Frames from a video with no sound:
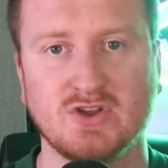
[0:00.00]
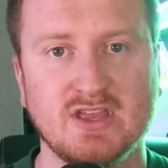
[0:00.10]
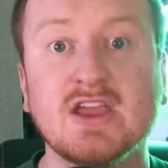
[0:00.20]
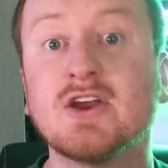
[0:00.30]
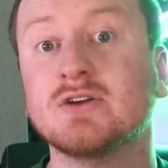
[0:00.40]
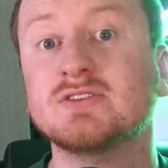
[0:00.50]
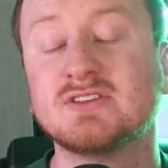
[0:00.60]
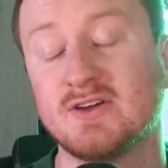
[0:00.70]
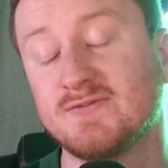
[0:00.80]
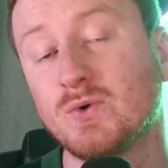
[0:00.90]

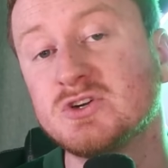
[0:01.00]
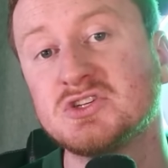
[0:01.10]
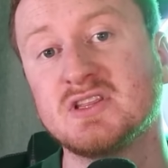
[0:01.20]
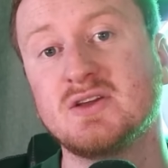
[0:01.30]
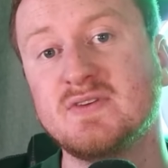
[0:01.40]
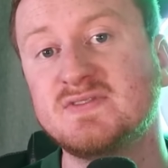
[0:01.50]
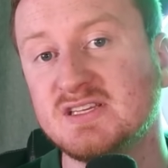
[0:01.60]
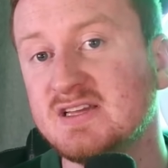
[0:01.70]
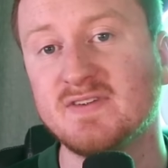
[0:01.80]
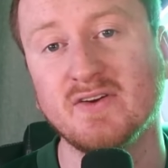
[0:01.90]
years, unfortunately, we've
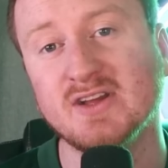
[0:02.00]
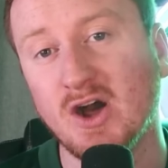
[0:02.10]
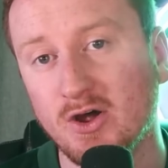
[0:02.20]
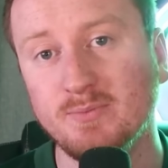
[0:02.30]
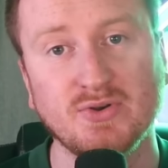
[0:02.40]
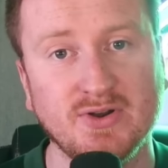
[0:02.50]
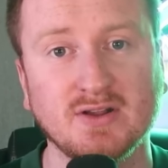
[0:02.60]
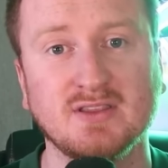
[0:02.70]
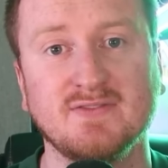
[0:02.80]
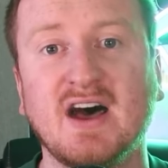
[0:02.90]
seen very
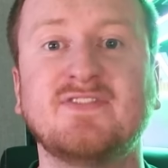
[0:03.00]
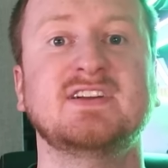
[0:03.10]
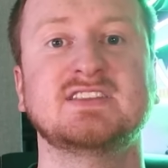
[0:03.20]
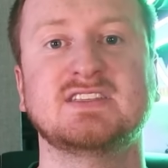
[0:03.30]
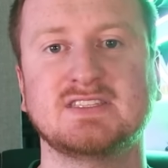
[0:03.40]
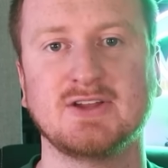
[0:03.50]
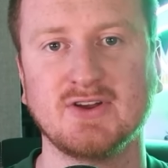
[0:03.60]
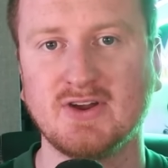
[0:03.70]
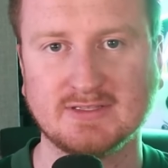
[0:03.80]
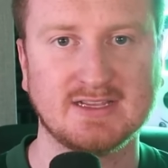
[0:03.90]
unproductive offenses
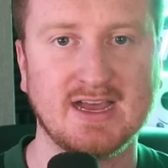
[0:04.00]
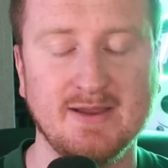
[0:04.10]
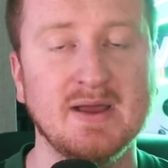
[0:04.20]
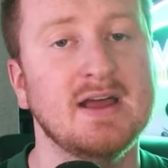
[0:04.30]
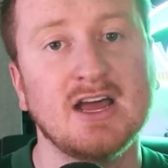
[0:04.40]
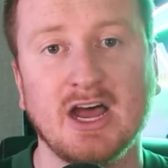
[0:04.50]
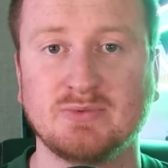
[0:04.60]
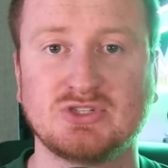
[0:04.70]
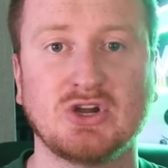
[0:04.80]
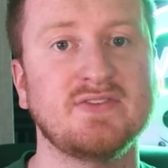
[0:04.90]
during our time.
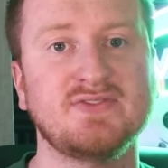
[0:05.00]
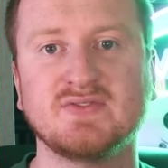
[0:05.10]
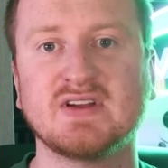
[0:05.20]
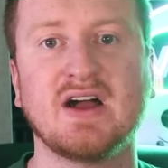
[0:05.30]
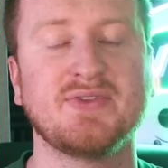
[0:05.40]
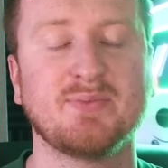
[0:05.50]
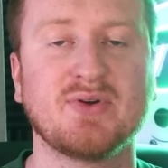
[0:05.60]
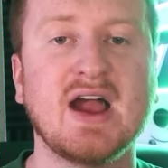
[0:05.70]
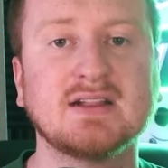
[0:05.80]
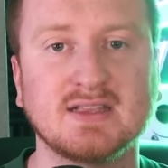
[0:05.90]
I'm sure if you've gone to
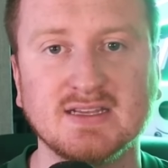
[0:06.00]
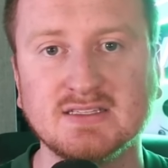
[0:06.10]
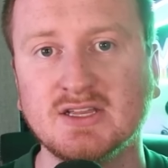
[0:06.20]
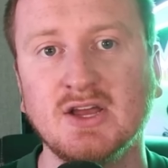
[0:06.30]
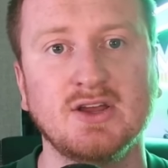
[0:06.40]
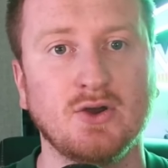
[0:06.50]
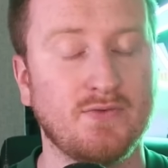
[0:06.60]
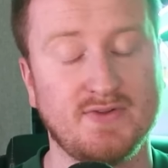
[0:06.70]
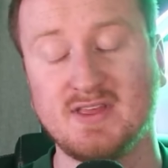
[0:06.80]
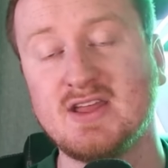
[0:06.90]
practice
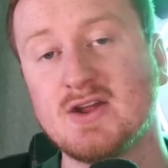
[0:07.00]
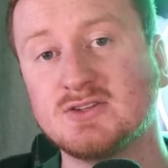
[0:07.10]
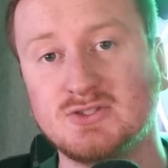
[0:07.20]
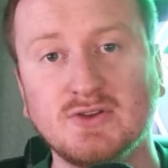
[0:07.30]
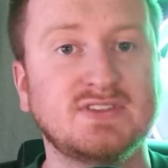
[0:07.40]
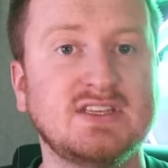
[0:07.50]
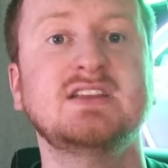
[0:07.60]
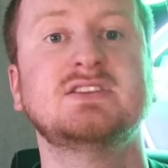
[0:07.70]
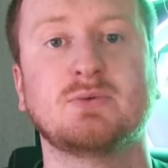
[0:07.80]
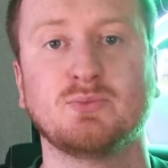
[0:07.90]
over the years, you've
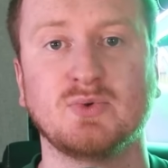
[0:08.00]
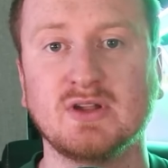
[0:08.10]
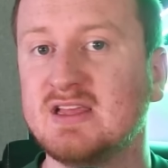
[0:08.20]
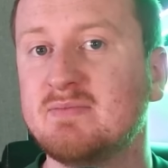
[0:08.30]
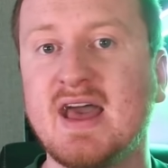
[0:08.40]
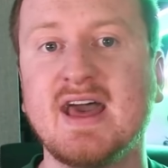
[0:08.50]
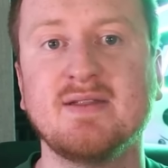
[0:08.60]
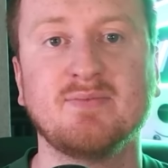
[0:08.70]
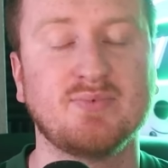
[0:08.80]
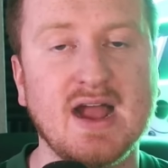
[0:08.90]
seen some really
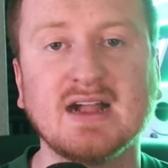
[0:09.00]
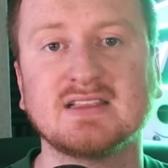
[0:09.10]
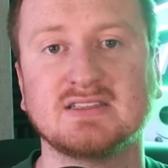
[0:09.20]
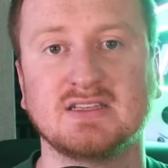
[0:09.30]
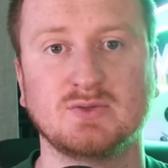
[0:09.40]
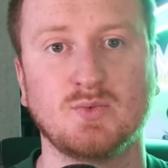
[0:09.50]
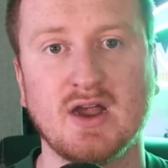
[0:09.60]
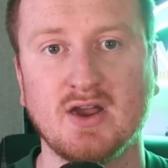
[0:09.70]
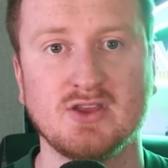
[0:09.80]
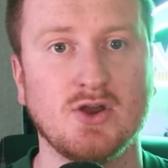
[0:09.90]
bad practices
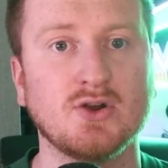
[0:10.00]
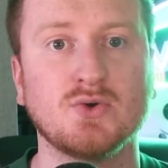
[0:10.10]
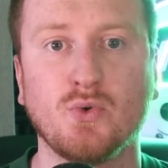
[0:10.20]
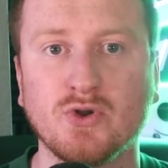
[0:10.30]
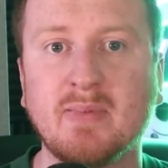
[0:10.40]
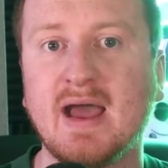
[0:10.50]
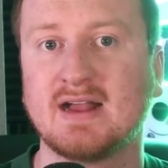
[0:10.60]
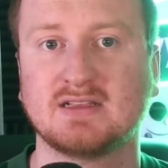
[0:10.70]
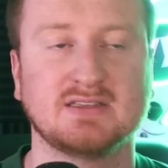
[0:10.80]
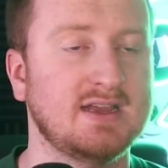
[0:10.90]
where young
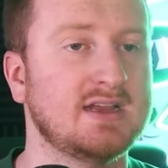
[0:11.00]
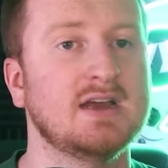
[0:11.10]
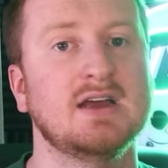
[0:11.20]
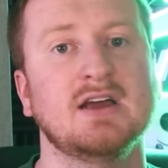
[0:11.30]
quarterbacks like